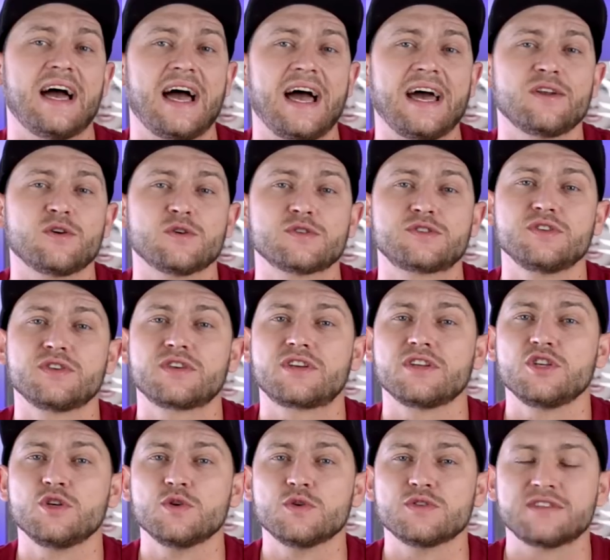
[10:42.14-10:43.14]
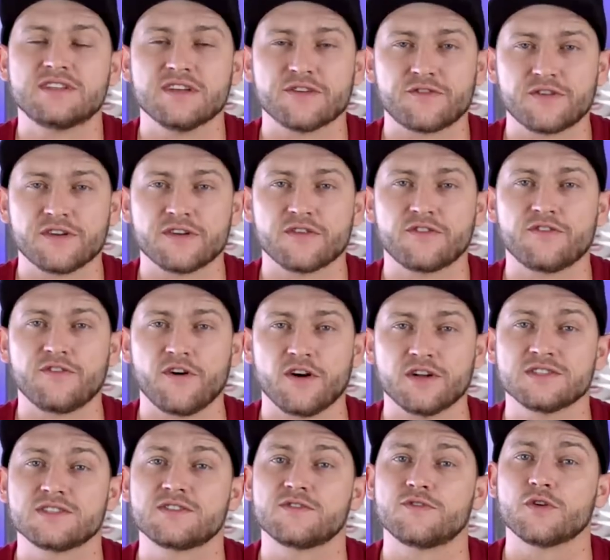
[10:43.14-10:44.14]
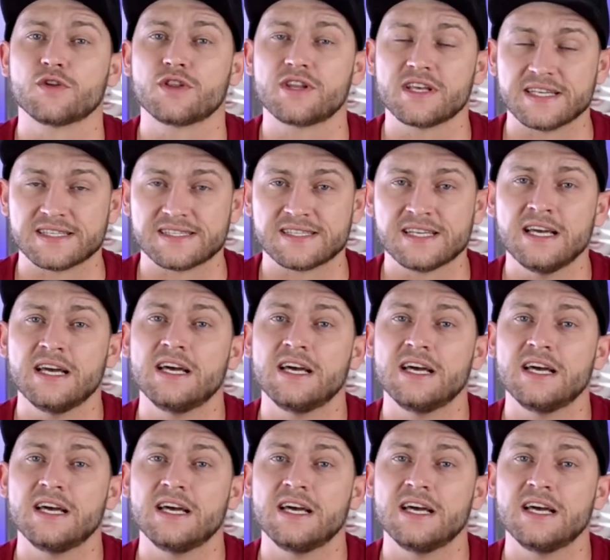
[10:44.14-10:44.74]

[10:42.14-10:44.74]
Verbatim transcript: And also you can use different fonts for this.